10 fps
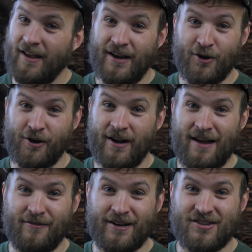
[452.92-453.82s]
and you're going to
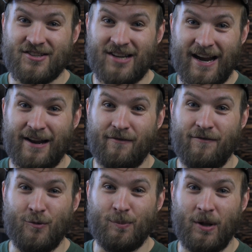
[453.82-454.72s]
have an exciting
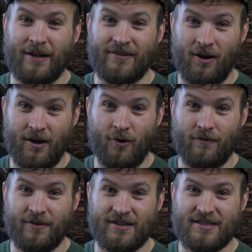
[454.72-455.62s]
food plot to hunt
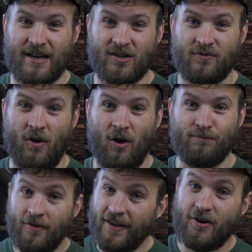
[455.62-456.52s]
over this next
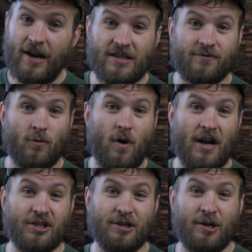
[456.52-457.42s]
fall. Thank you guys for
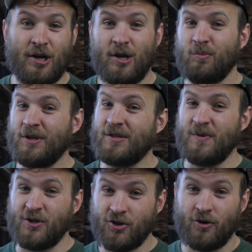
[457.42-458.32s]
watching. Please
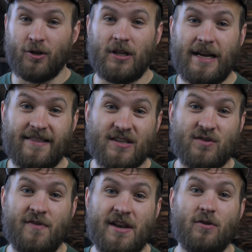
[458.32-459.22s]
be sure to like
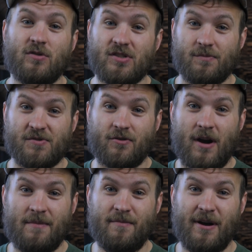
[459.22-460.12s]
this video and
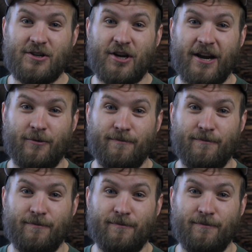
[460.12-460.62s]
subscribe to my channel.